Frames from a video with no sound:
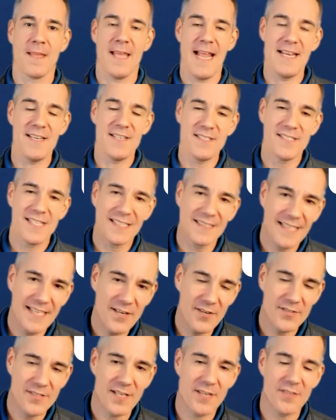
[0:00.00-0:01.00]
agency
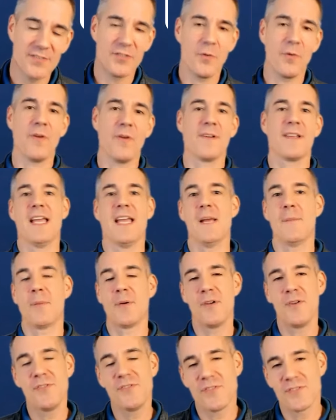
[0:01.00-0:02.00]
leaders that are doing okay,
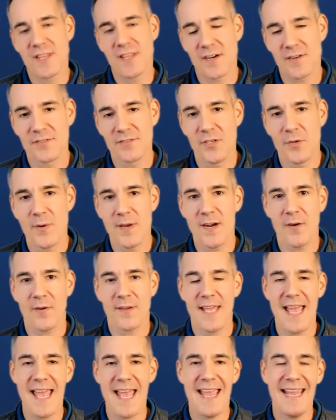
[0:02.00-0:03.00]
producers that are doing
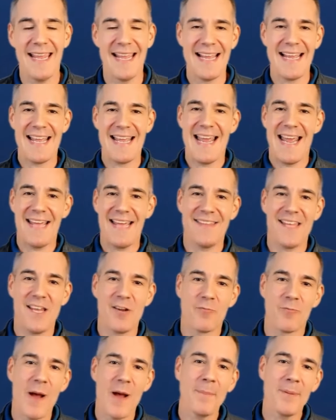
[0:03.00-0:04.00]
okay, and they
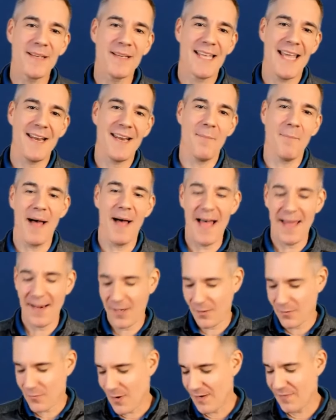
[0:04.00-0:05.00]
replicate a
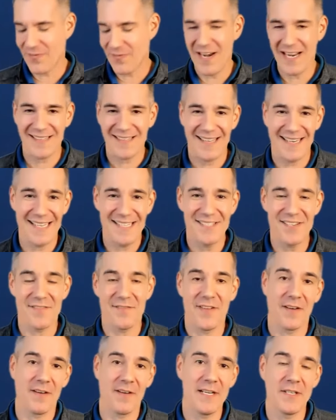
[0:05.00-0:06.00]
model, quite frankly, that
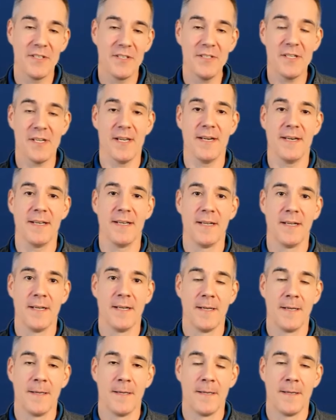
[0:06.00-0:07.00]
isn't very good.
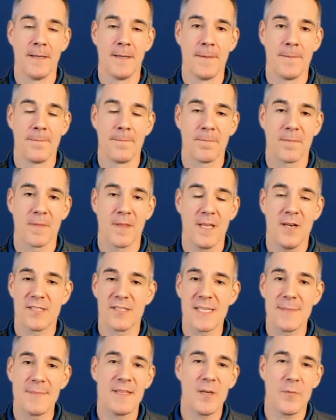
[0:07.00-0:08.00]
You know,
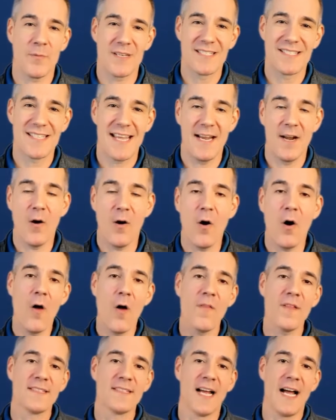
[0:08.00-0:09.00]
something that we say
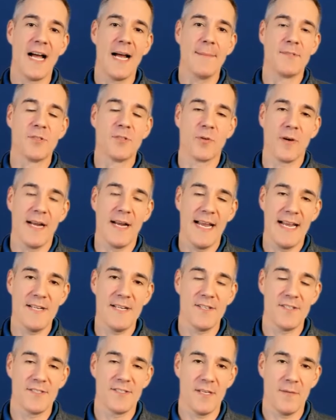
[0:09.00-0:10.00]
all the time to our
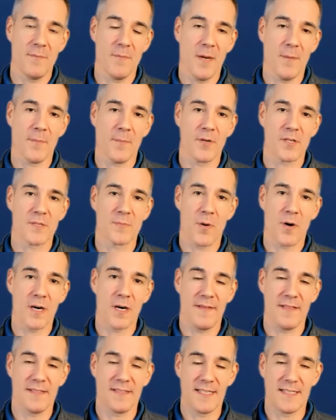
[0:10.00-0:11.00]
agency members, part
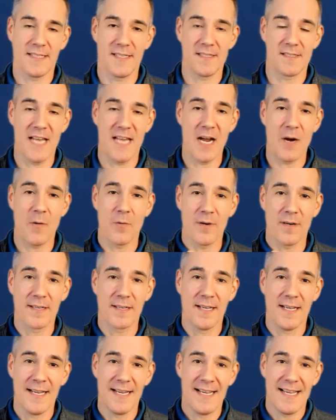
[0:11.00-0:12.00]
of the Sitkins
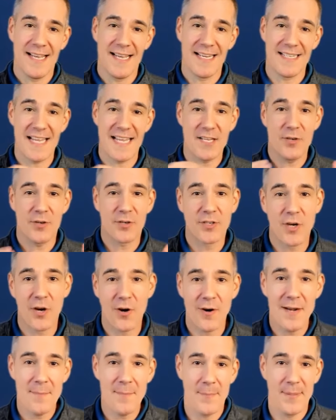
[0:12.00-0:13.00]
Network, is that your
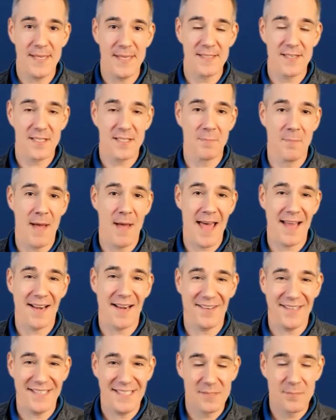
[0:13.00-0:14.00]
current business
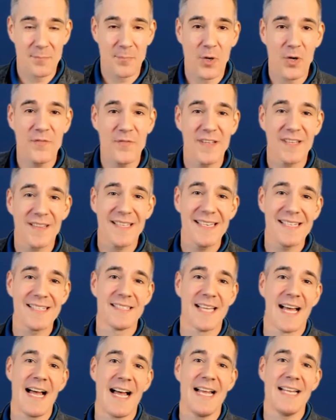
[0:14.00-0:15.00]
model is perfectly
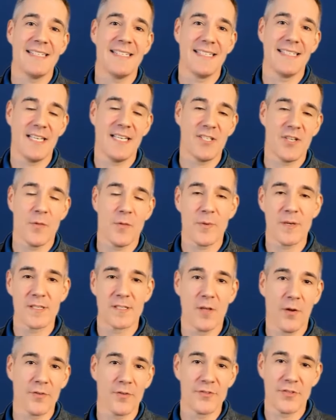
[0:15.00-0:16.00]
designed to get you the
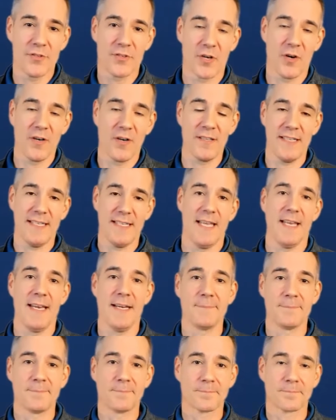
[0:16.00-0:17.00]
results you're currently
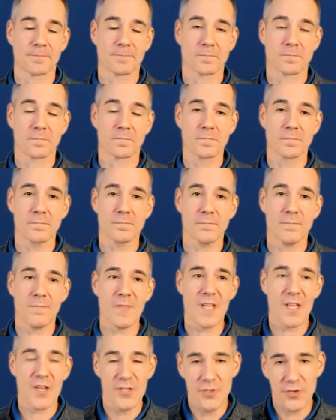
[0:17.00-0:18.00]
getting.
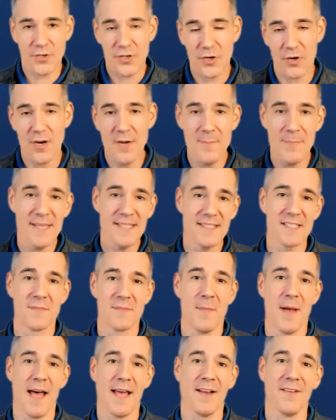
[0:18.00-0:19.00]
Your current business
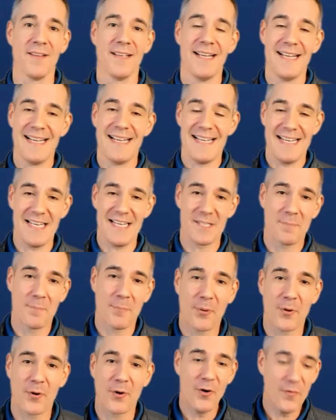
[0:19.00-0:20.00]
model is
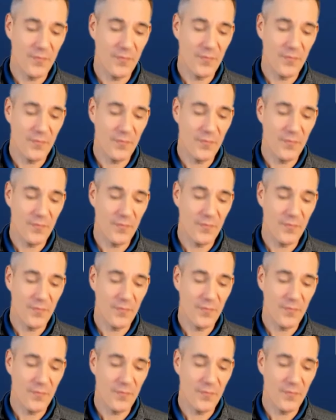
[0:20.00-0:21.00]
perfectly
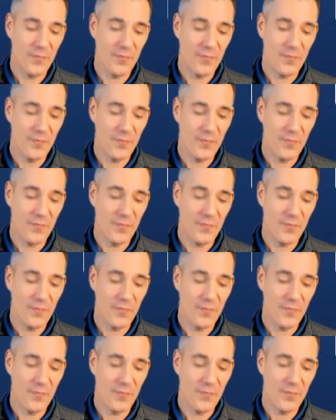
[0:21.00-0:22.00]
designed to get you the results you're
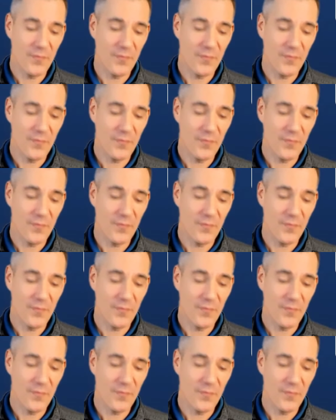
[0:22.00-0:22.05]
currently